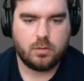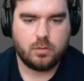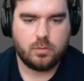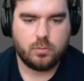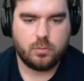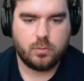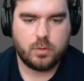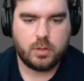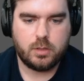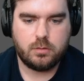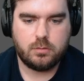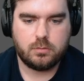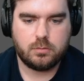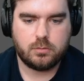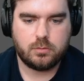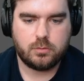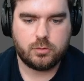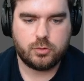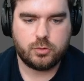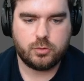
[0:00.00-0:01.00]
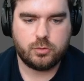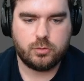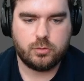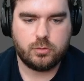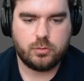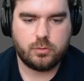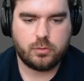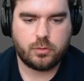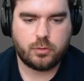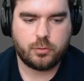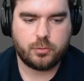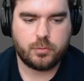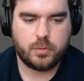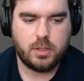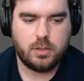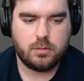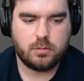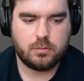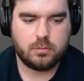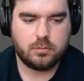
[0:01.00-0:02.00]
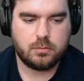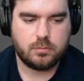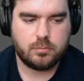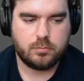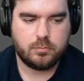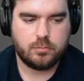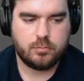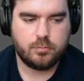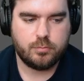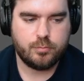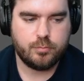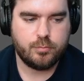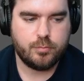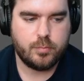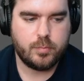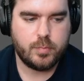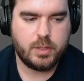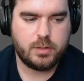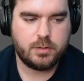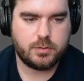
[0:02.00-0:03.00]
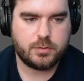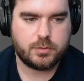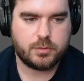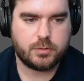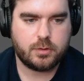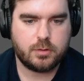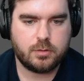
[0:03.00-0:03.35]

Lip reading: 1, 2, 3. Minsk.